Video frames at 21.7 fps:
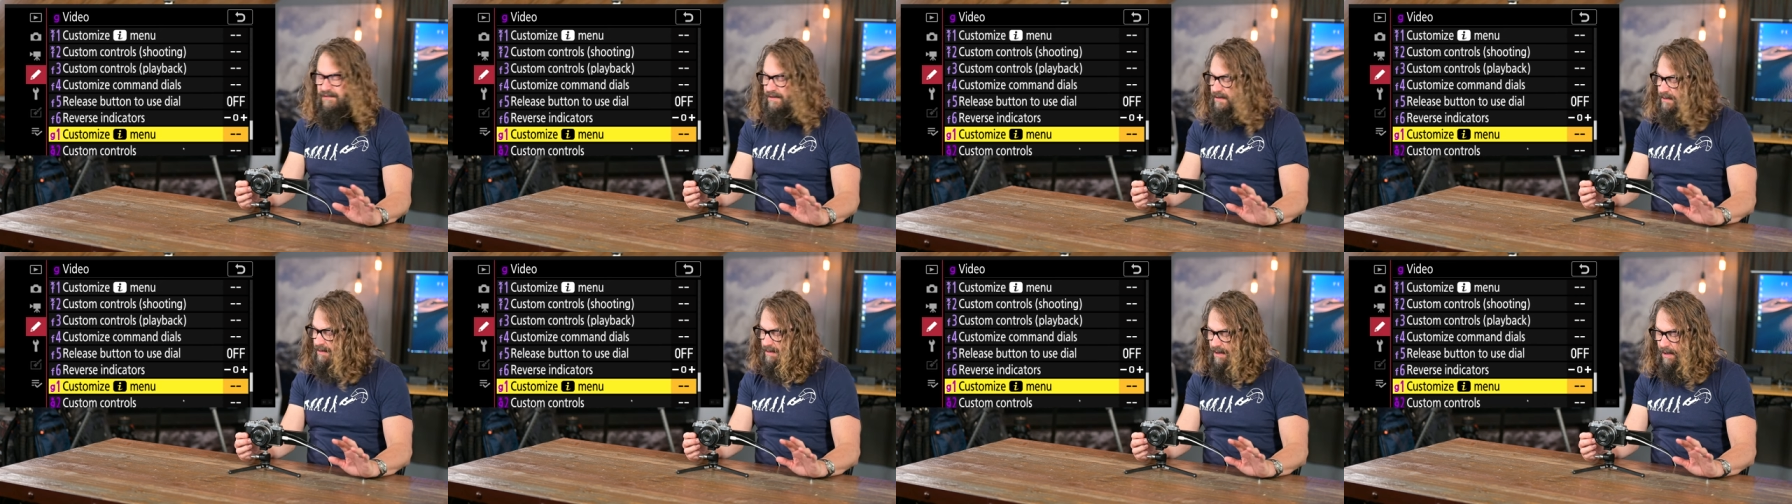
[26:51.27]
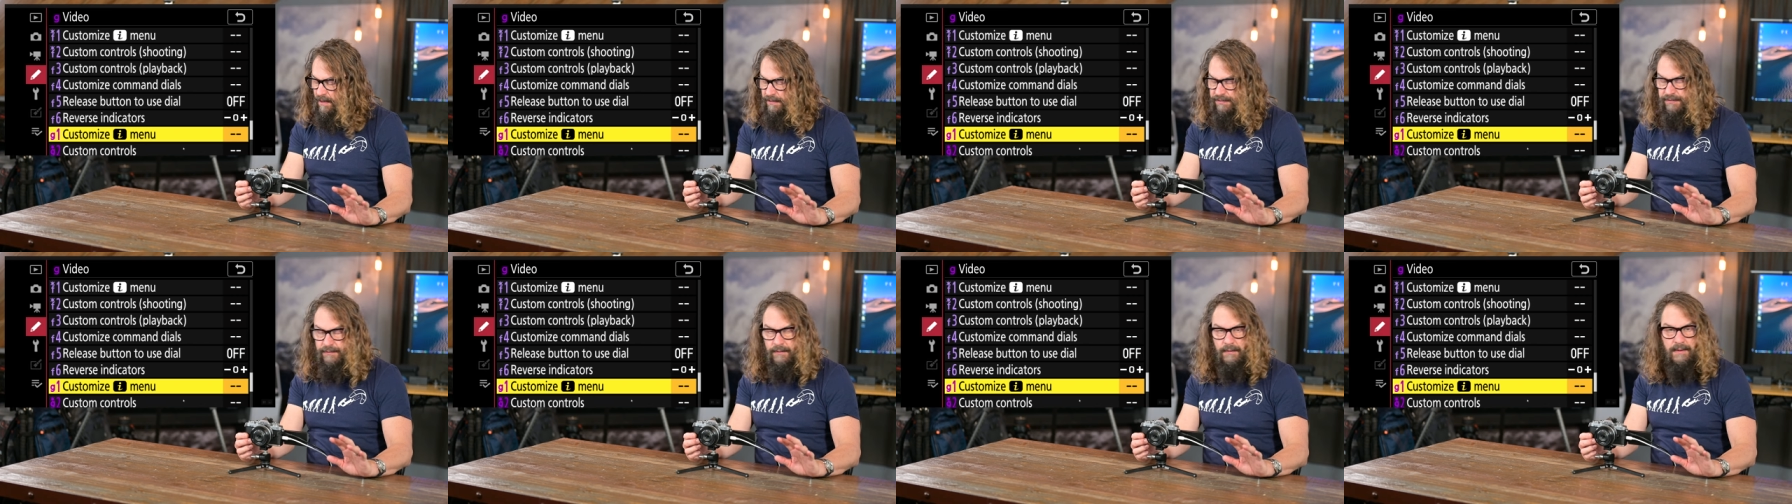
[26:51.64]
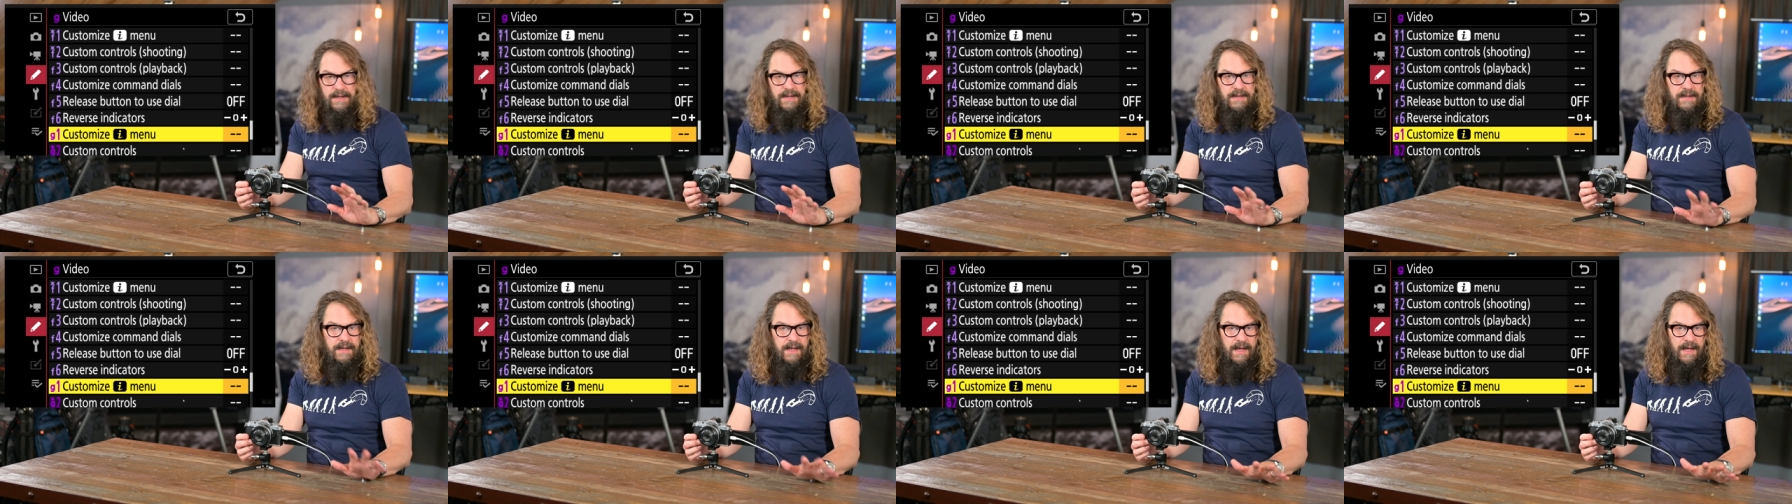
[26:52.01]
You can go through
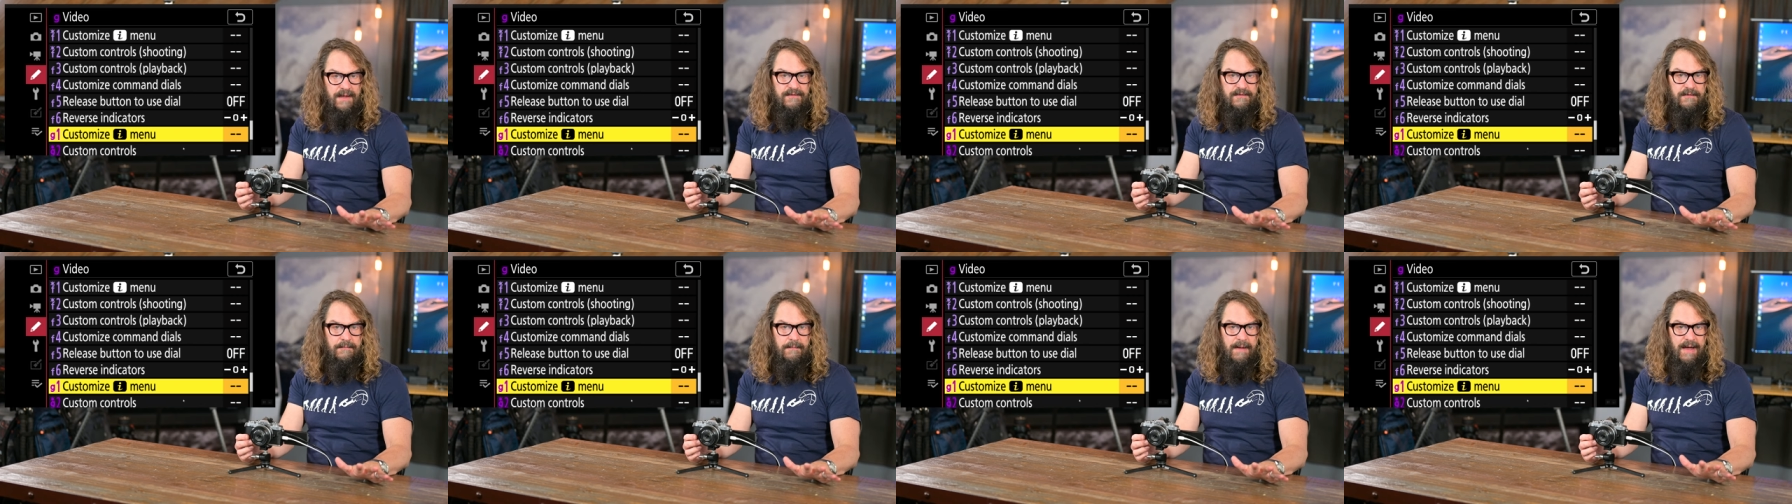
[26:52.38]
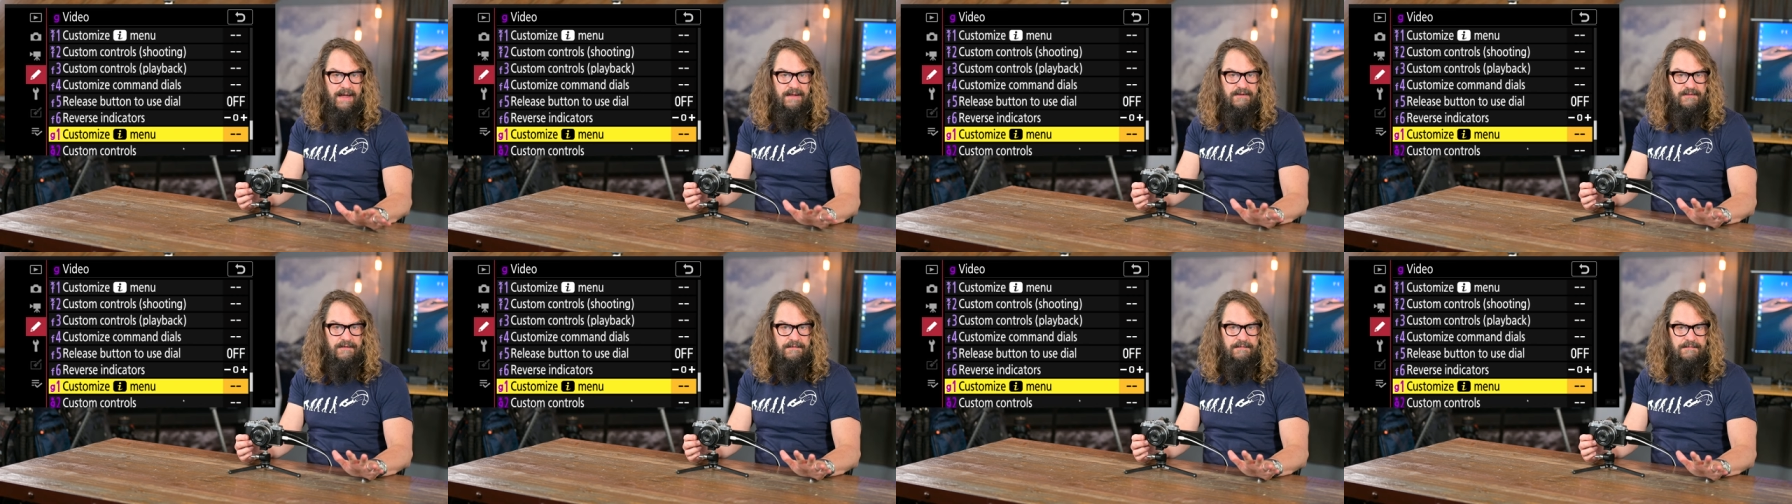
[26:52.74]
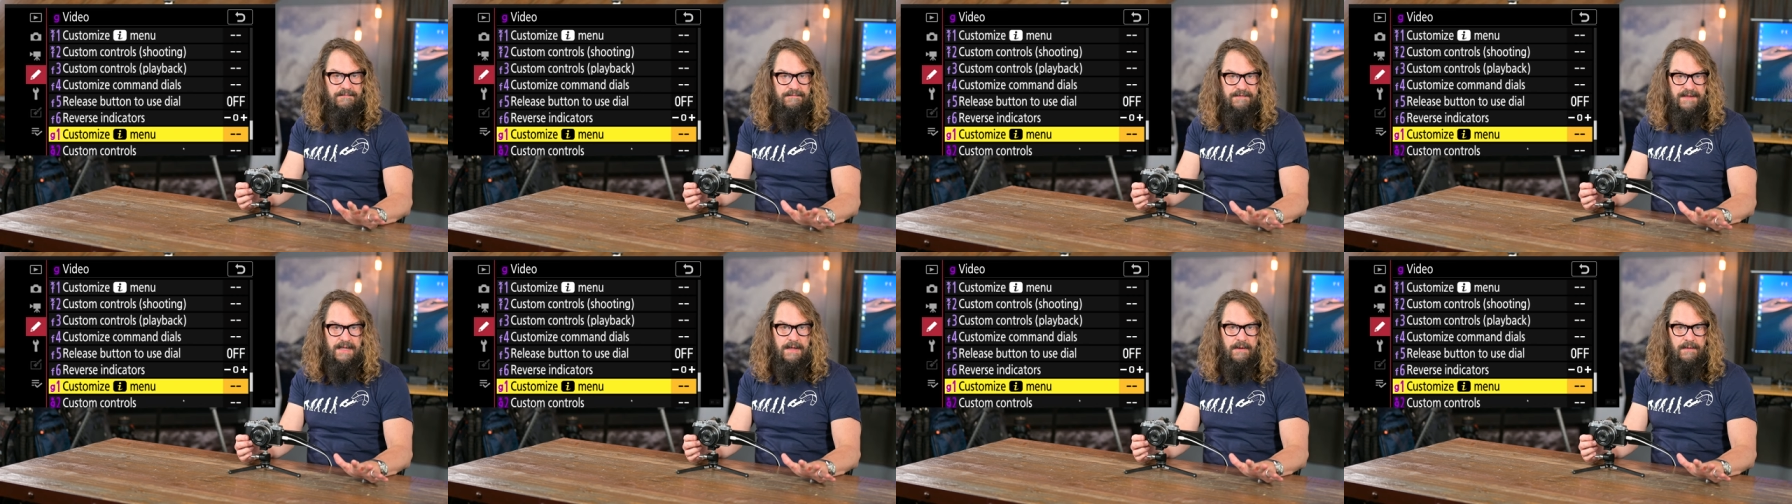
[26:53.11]
and customize your
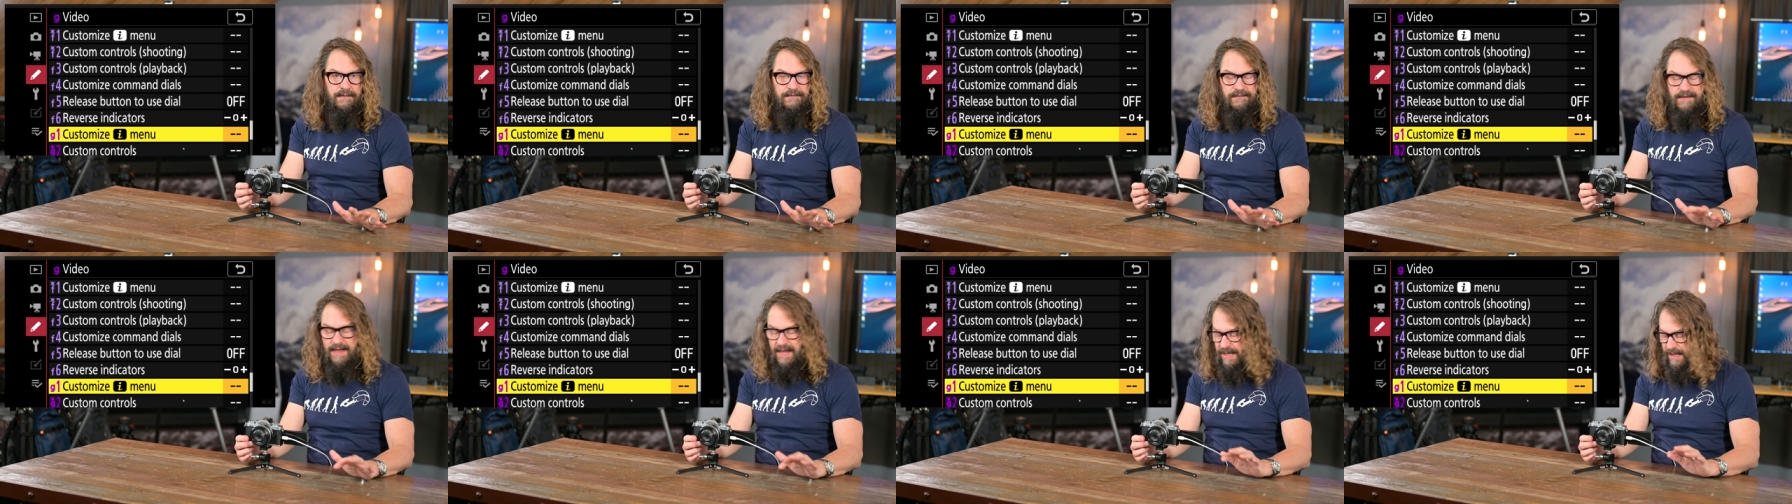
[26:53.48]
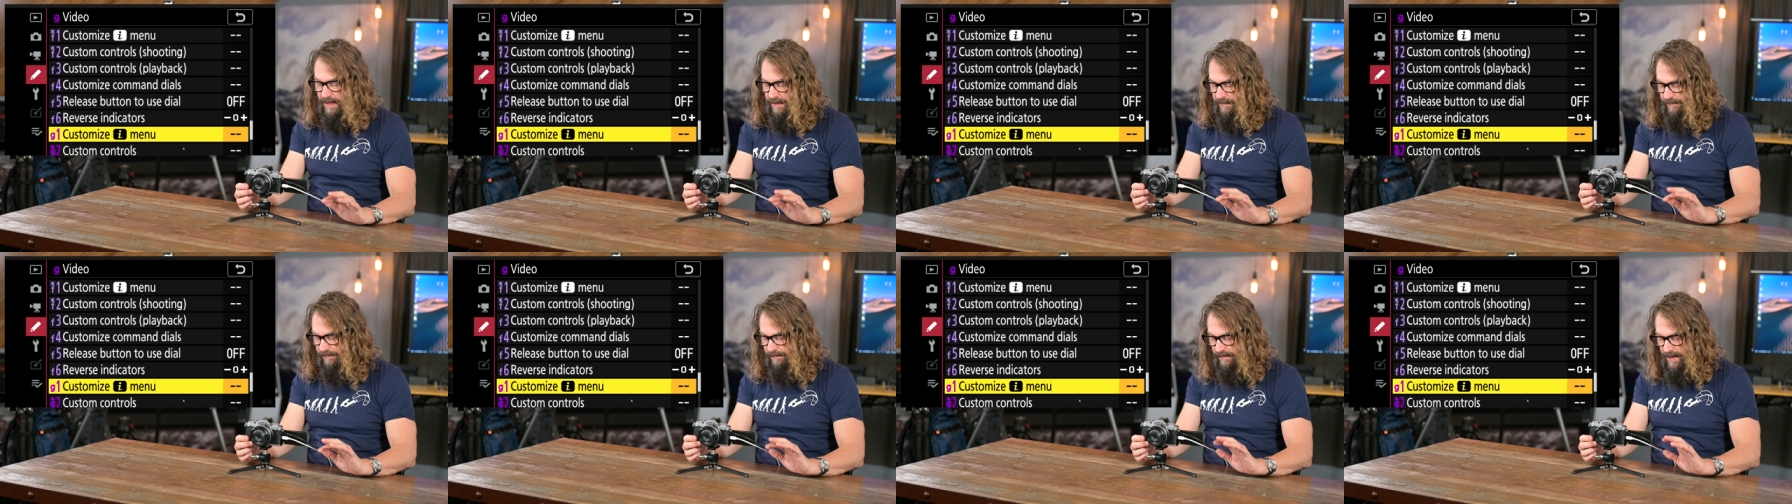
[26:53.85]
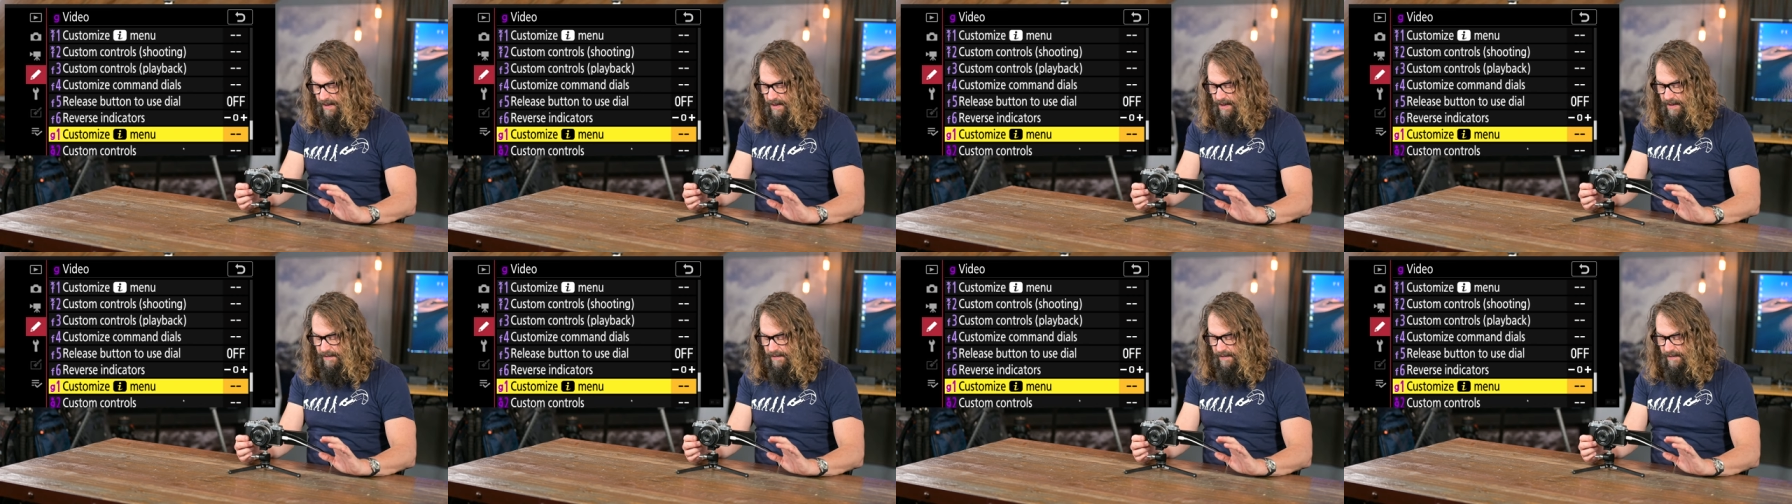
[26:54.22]
video settings